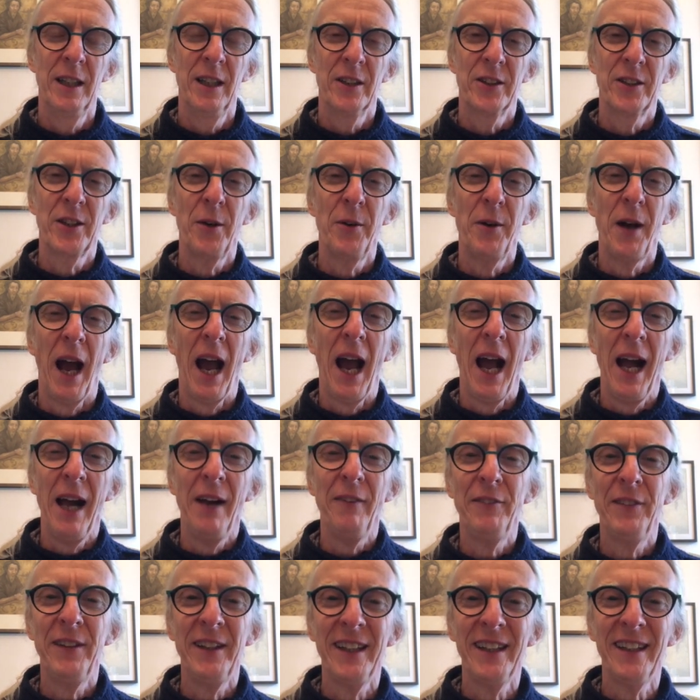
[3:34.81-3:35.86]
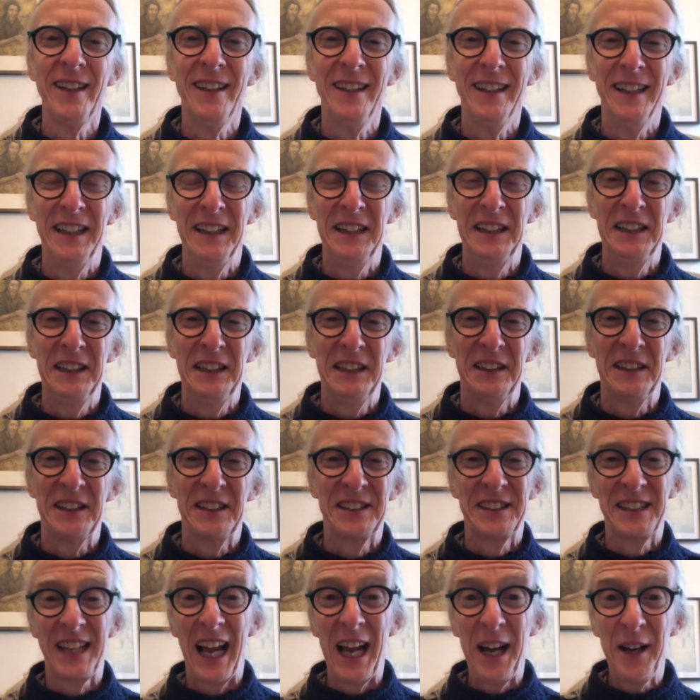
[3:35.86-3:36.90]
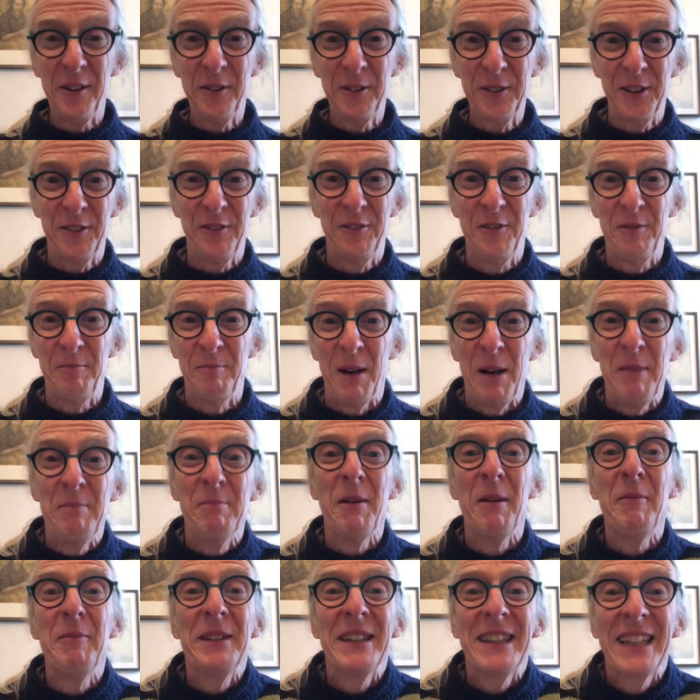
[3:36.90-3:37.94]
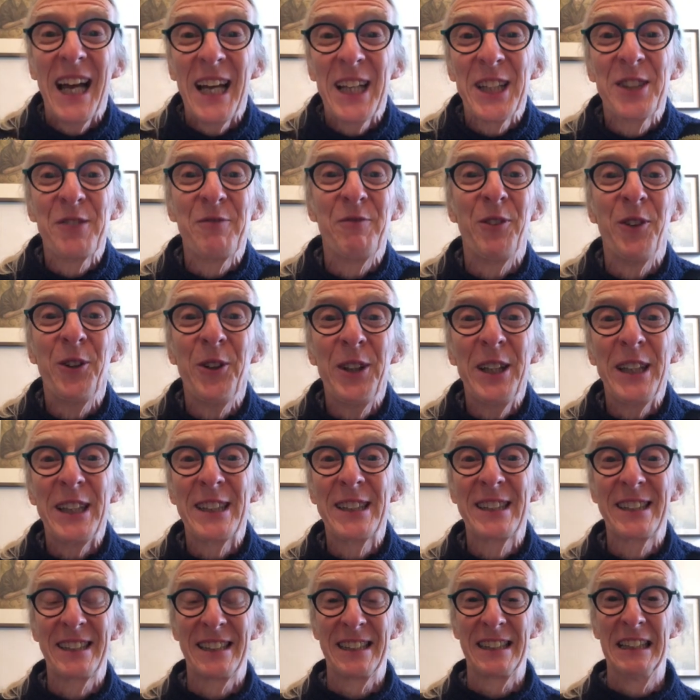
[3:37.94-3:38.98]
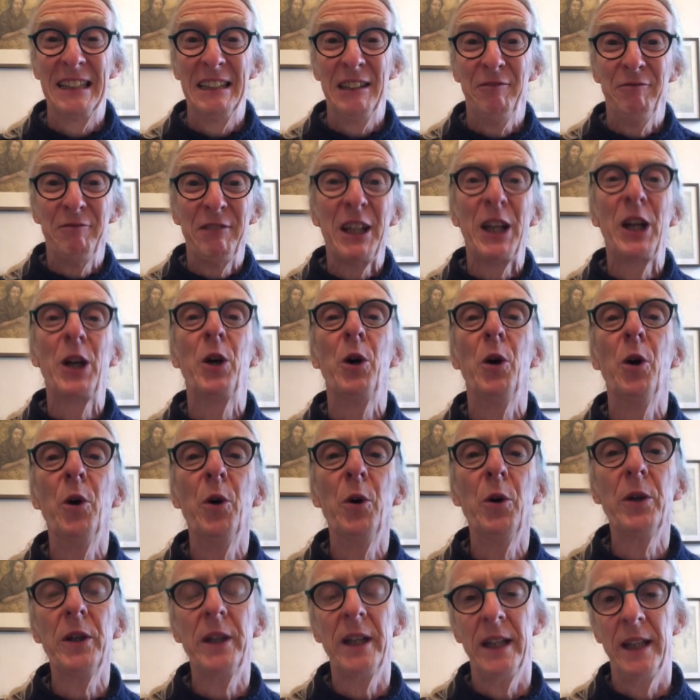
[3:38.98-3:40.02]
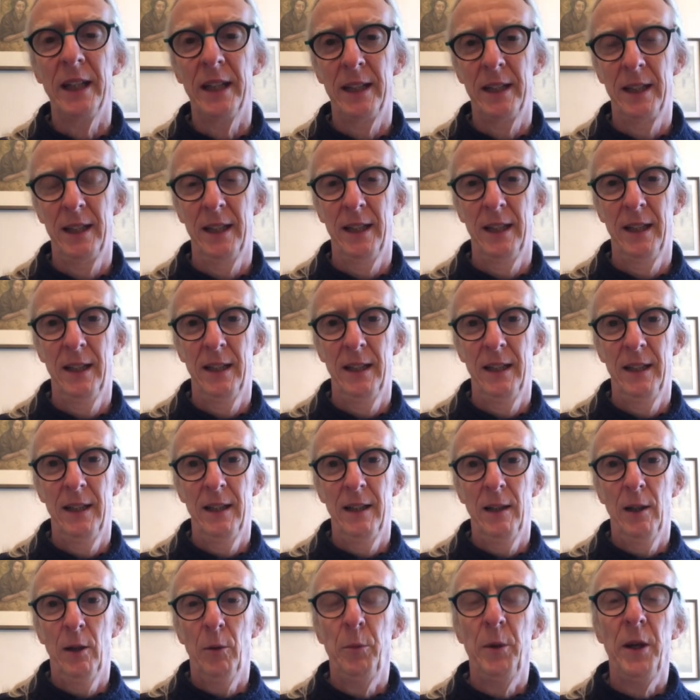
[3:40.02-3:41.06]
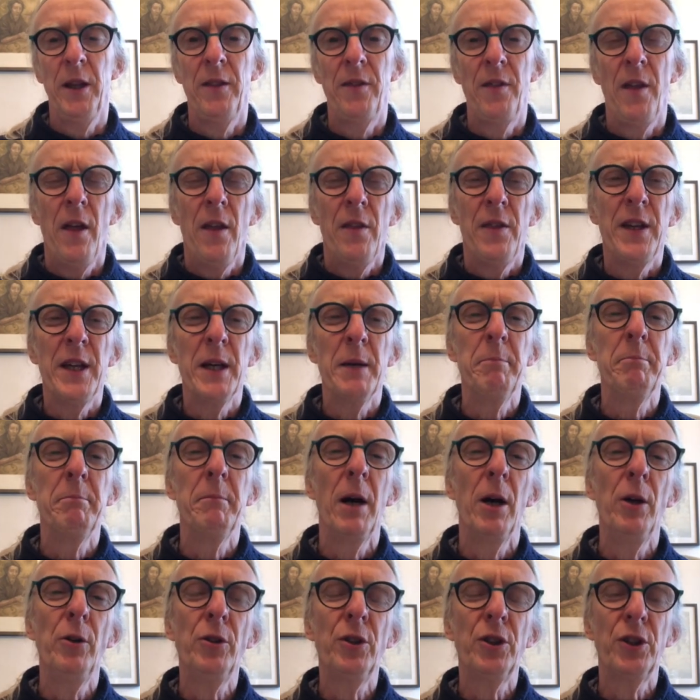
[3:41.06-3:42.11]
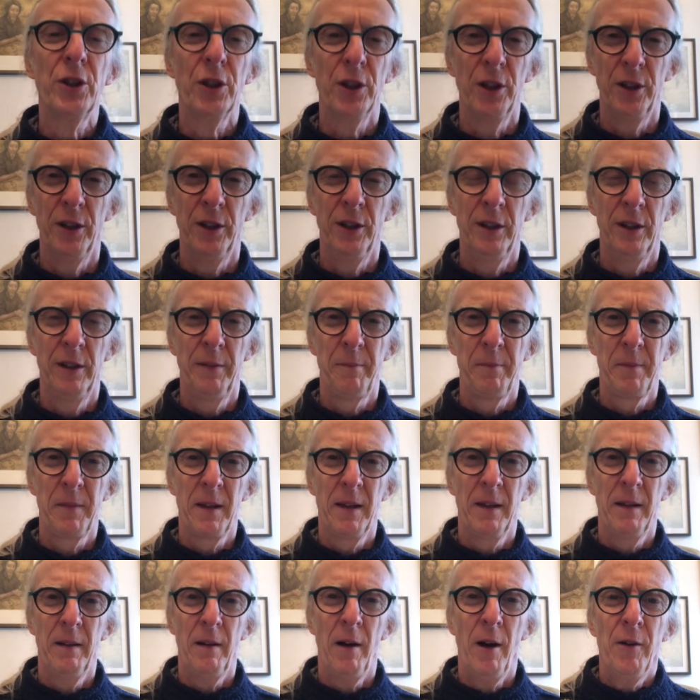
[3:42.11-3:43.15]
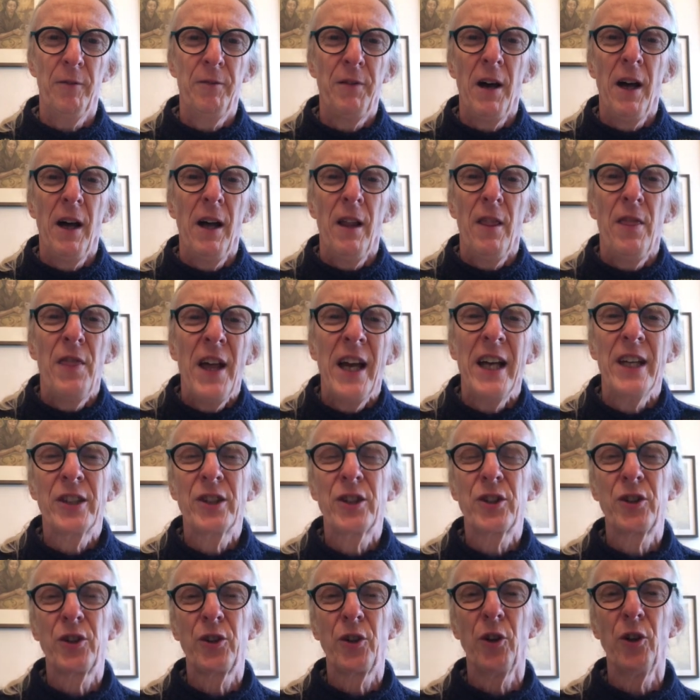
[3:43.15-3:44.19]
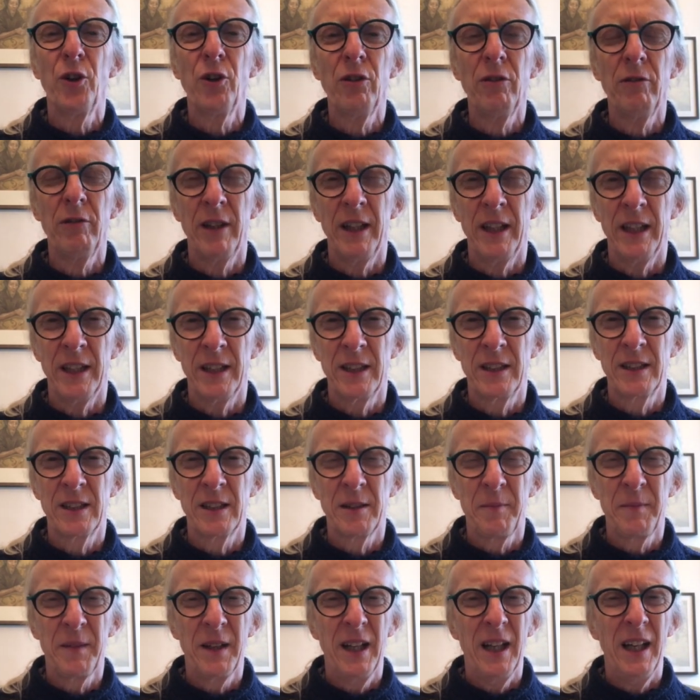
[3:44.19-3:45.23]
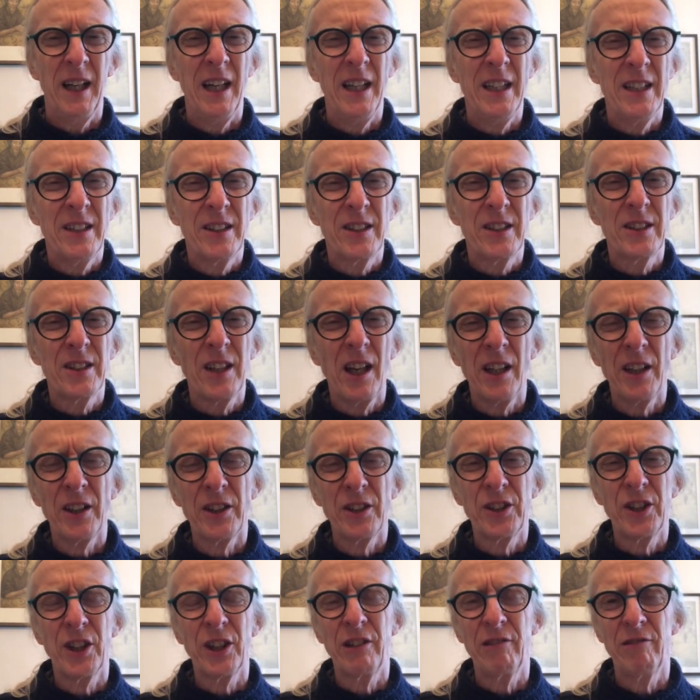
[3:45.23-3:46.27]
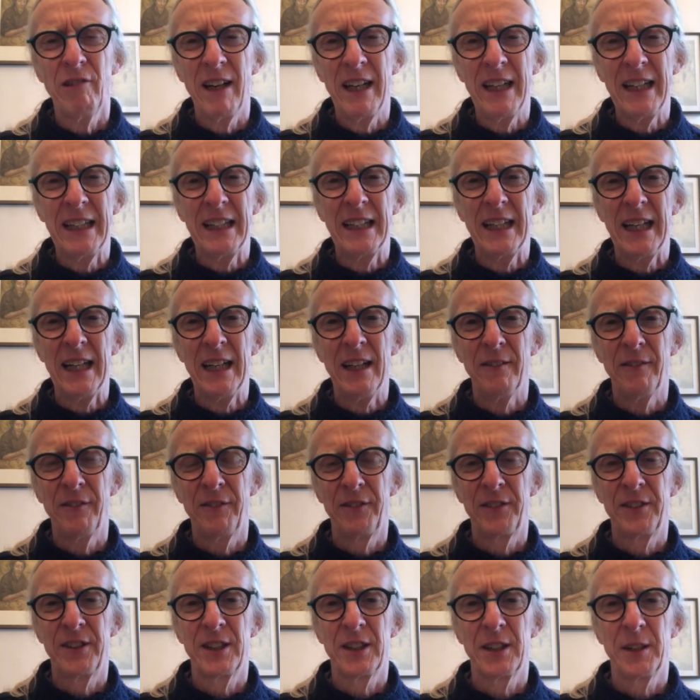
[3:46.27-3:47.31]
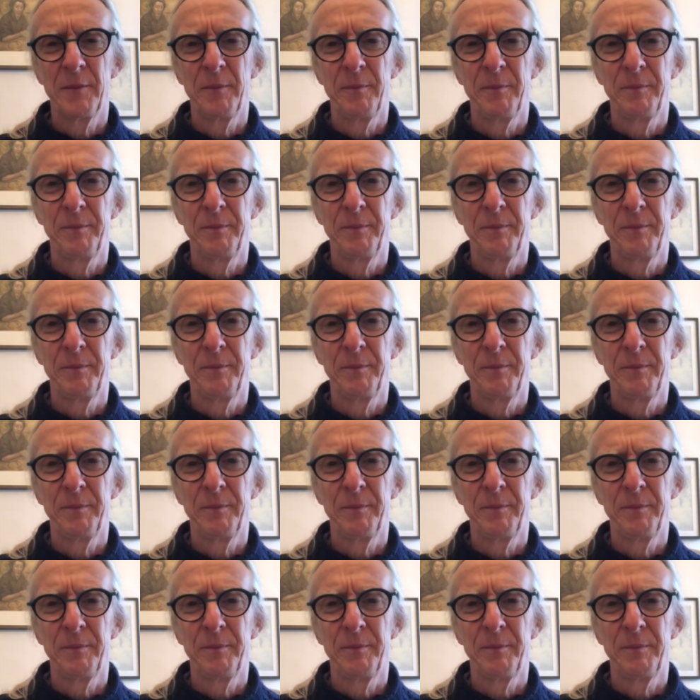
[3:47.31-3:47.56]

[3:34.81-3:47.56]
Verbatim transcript: So having the sound of my mum and dad's voice recorded with the emotion of their stories is such a great gift.